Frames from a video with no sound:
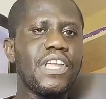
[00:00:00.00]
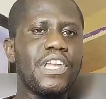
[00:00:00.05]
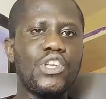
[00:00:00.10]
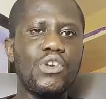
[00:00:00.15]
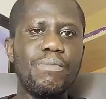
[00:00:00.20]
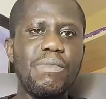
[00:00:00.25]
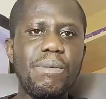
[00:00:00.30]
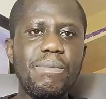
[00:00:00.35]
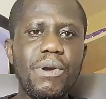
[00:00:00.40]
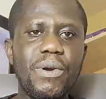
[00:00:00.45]

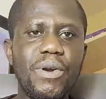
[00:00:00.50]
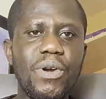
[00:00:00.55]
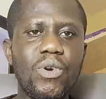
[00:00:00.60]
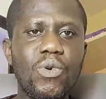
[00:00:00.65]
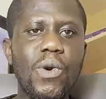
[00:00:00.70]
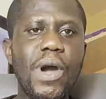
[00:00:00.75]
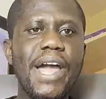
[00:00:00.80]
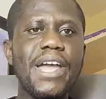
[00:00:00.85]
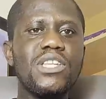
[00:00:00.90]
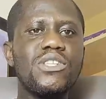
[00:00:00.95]
You may be
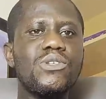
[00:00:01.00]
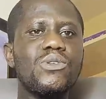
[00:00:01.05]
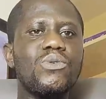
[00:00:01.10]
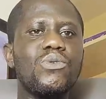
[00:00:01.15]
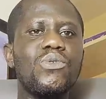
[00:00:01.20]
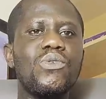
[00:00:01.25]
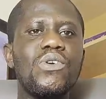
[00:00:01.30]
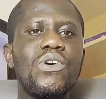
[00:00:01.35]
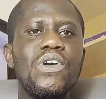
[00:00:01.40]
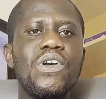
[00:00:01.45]
required
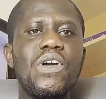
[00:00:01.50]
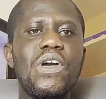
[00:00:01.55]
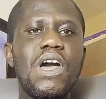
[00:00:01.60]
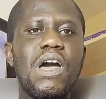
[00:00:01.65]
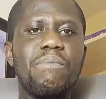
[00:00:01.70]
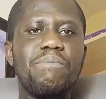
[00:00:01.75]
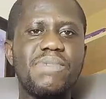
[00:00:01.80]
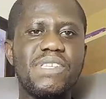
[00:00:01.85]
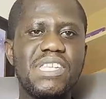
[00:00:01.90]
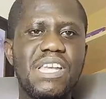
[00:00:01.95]
to
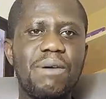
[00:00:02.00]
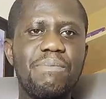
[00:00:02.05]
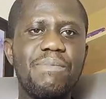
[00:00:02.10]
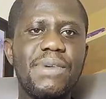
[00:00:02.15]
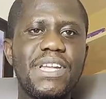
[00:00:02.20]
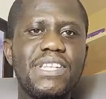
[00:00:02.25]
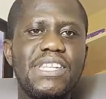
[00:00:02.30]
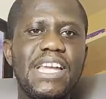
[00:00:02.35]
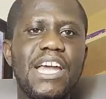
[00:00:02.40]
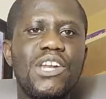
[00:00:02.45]
um,
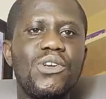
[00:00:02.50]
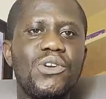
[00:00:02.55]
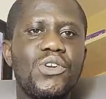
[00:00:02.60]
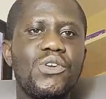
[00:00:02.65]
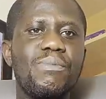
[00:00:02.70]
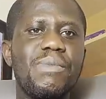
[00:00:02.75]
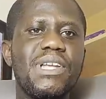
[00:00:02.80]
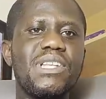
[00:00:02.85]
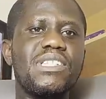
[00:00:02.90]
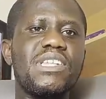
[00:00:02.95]
submit a
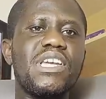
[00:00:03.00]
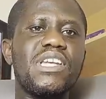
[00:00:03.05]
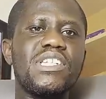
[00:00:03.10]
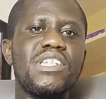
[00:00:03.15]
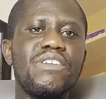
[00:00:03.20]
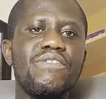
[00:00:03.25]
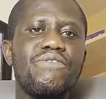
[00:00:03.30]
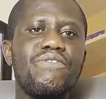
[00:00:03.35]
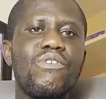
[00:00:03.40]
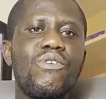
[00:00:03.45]

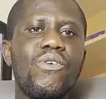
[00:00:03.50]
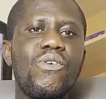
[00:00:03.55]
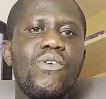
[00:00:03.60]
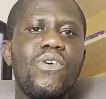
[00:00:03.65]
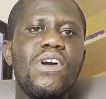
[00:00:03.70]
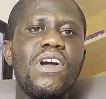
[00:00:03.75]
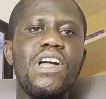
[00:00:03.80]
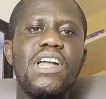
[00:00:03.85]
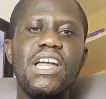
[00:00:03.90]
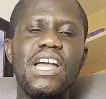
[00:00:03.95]
documentation for
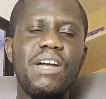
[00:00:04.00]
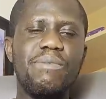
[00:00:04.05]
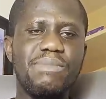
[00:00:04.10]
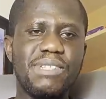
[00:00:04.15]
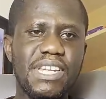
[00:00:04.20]
um,